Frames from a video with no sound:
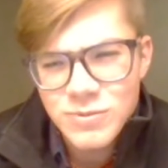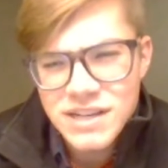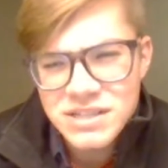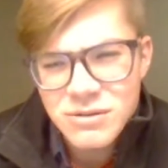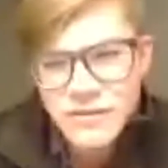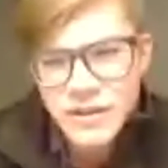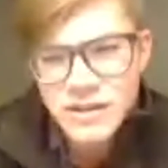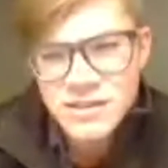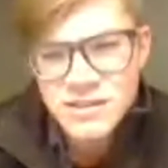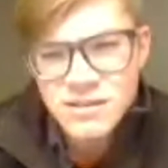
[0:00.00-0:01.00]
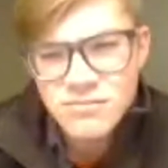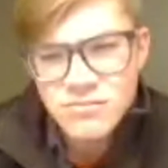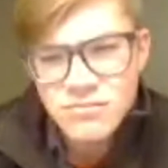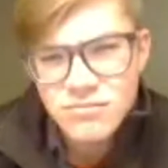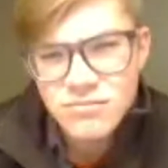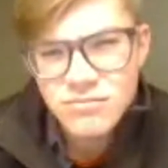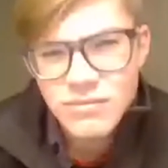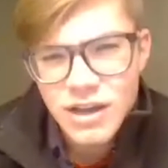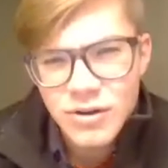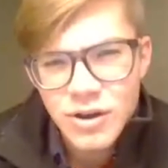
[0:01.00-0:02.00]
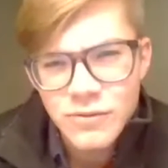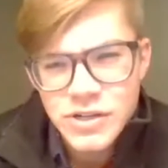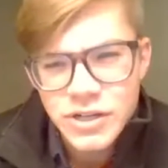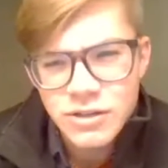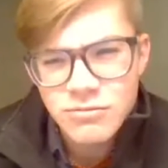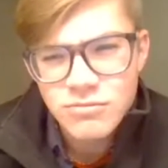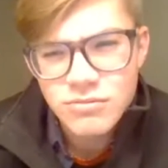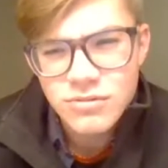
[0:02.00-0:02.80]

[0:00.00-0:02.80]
group session of us. I don't know for sure.